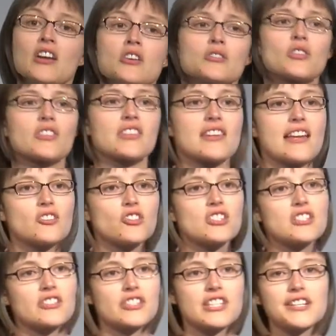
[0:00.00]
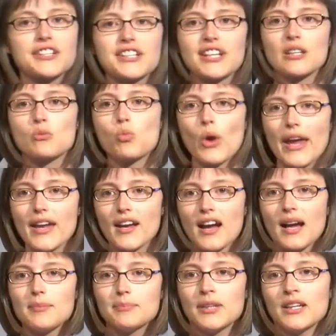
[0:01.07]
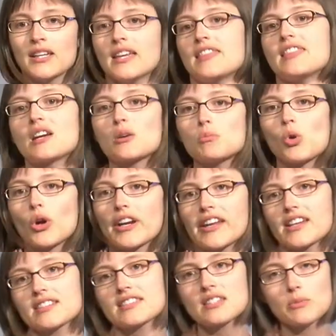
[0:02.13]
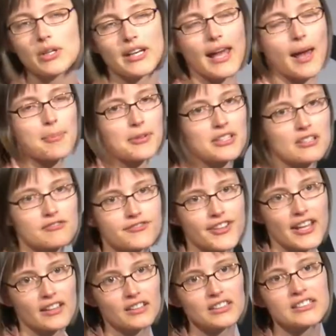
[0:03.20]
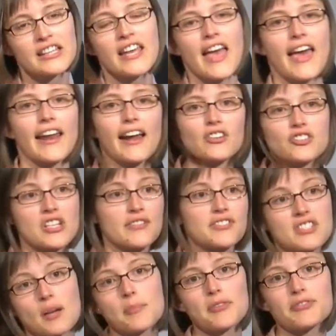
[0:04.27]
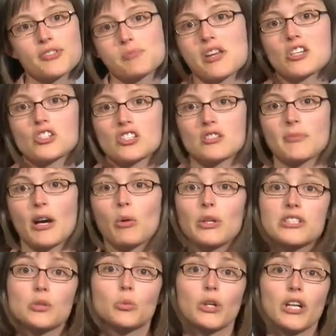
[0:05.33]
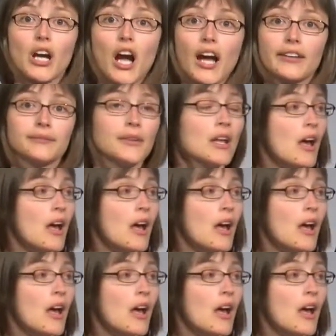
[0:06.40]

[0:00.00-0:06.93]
So the engineers here can wake up in their morning, see what happened and failed, and actually have some information about what to work on.